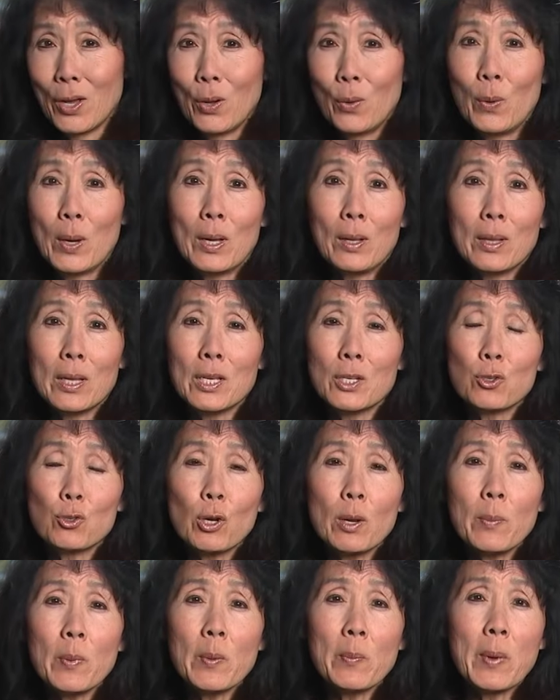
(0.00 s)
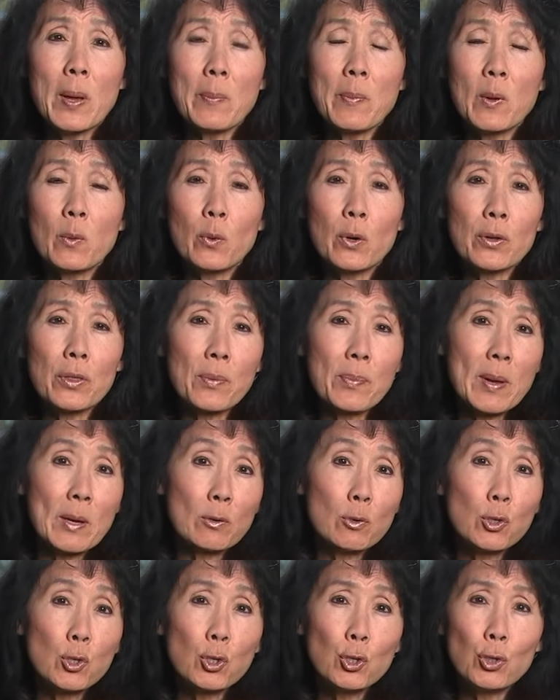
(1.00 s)
Well, his trumpet might be worth
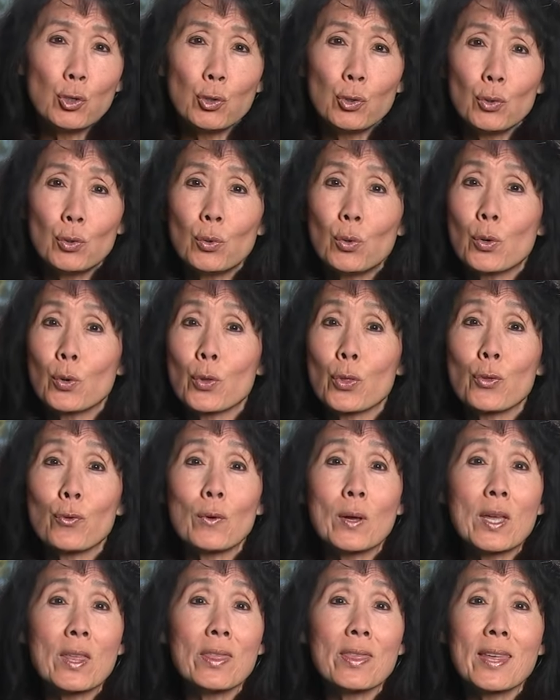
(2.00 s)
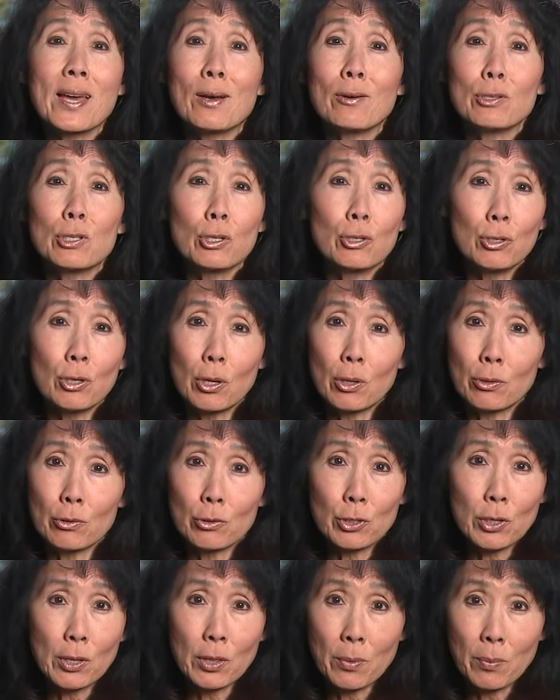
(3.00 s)
about two or three thousand
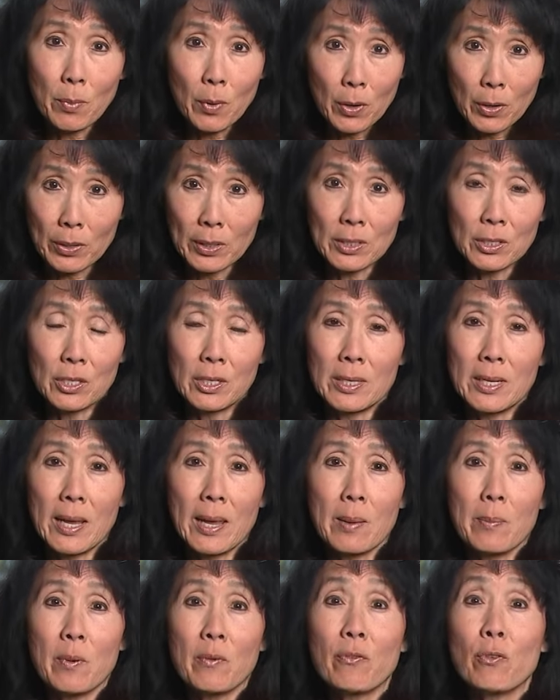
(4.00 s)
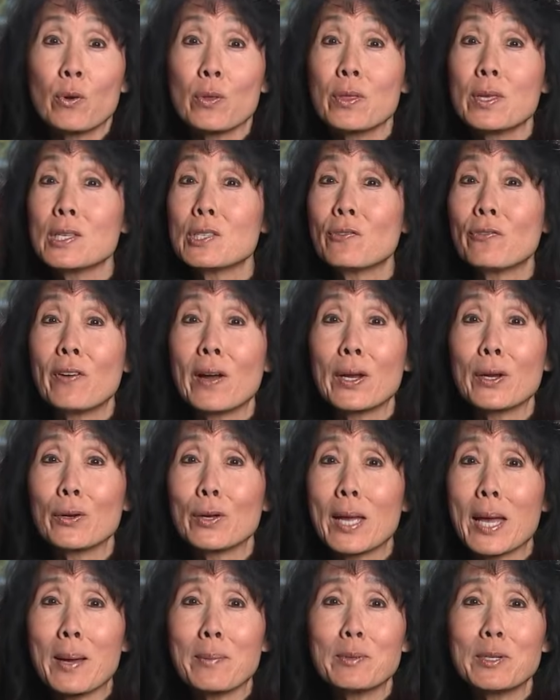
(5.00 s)
dollars on the market today, but for this fire
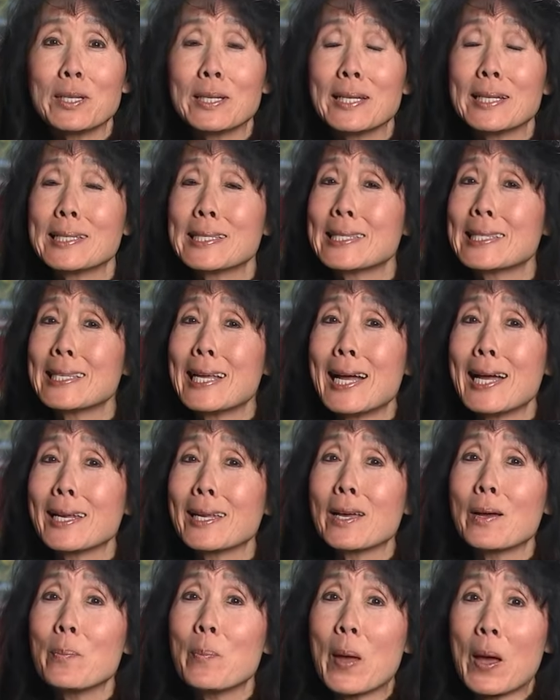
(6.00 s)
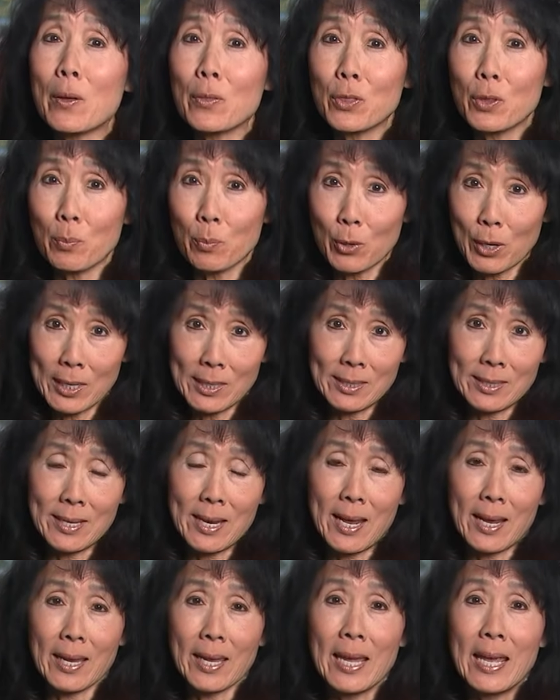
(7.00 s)
captain, it's not about the price
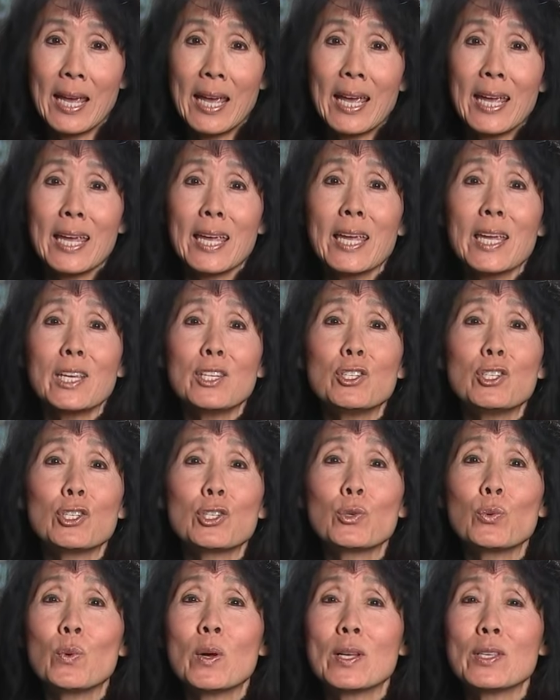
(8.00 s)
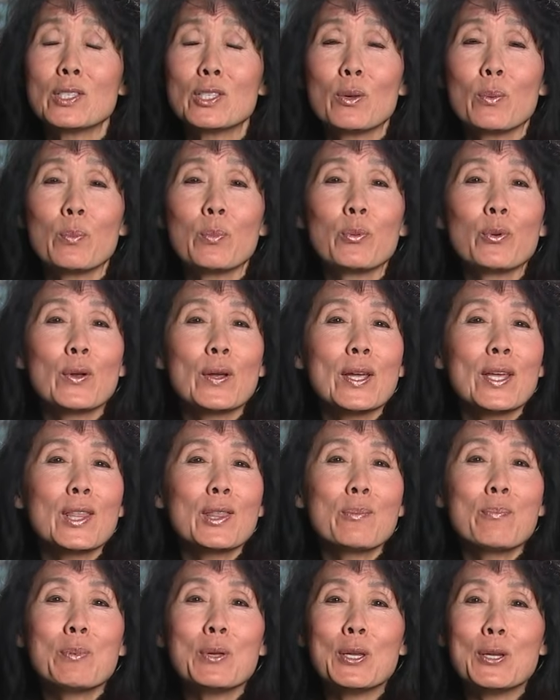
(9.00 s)
tag. He just wants to breathe
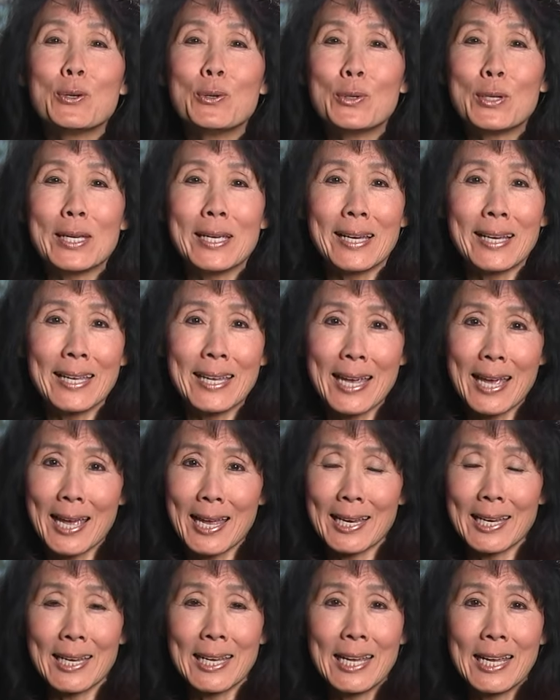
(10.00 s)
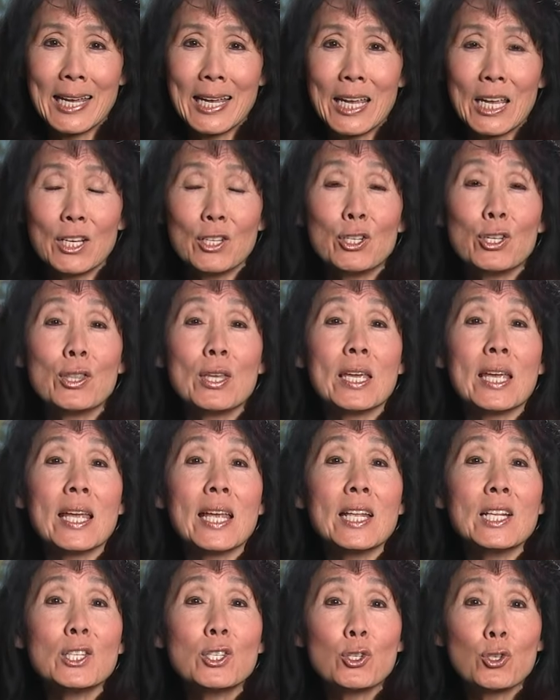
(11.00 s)
beauty again into the
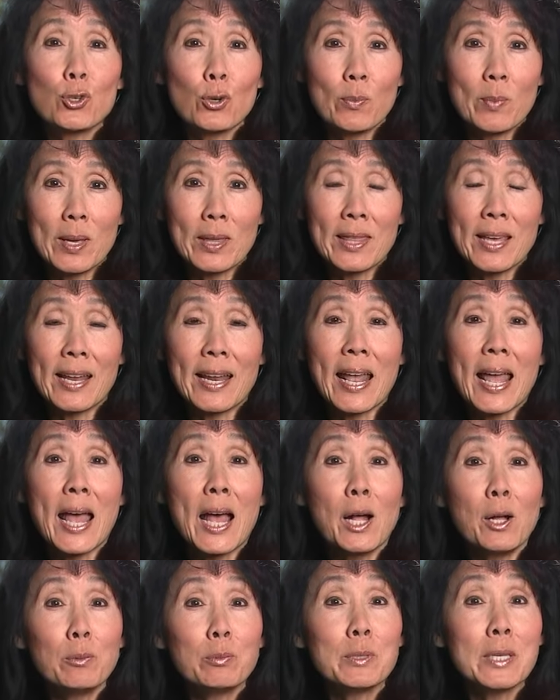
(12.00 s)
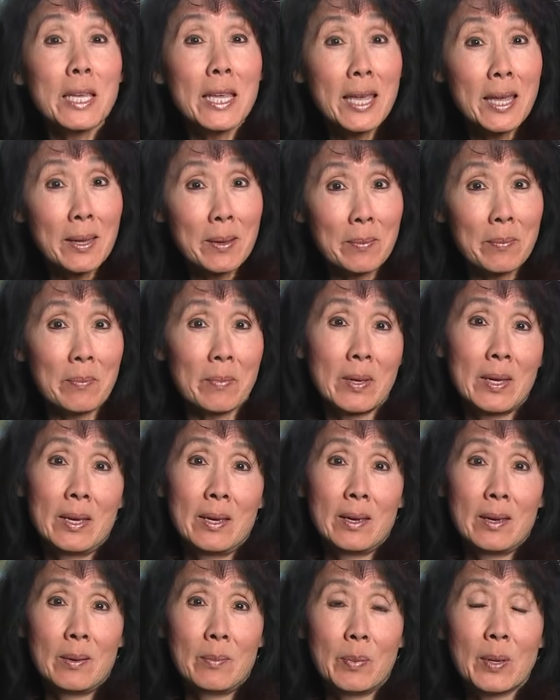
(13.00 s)
instrument that helped him
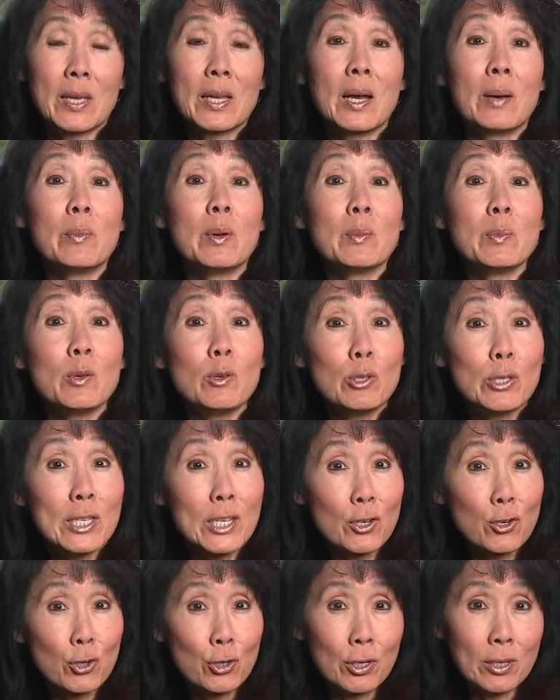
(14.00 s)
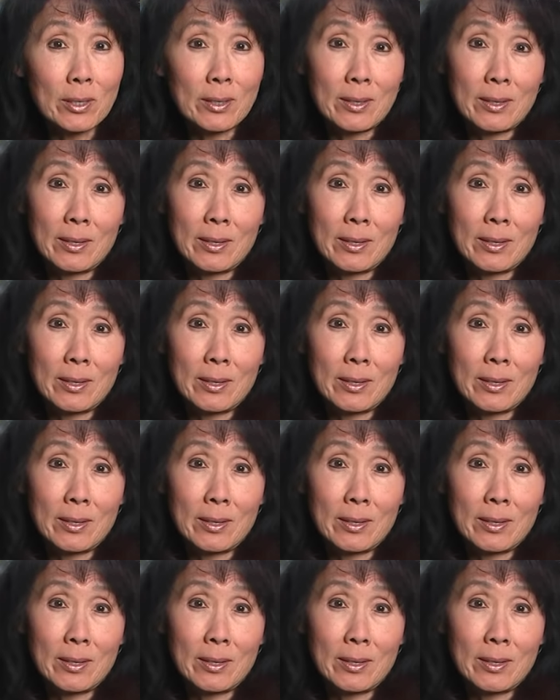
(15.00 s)
become a musician.